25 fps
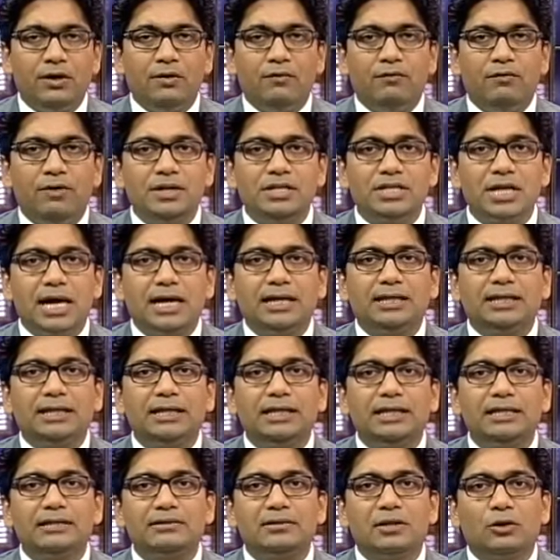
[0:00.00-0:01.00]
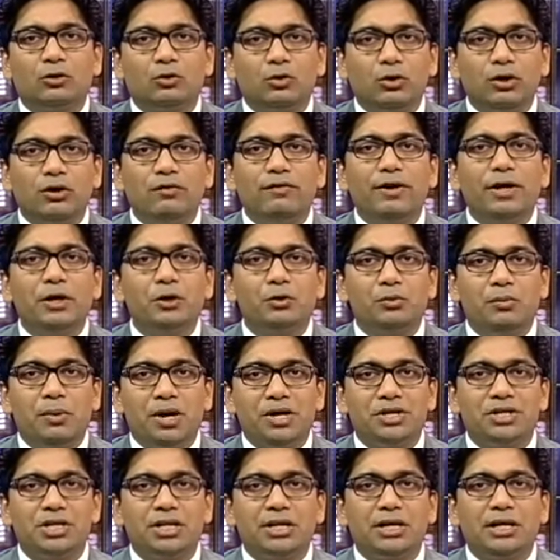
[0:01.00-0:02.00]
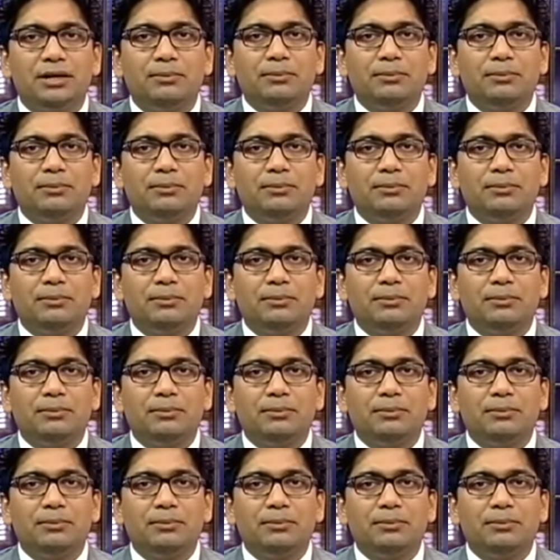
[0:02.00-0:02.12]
which I think is a good way to measure it,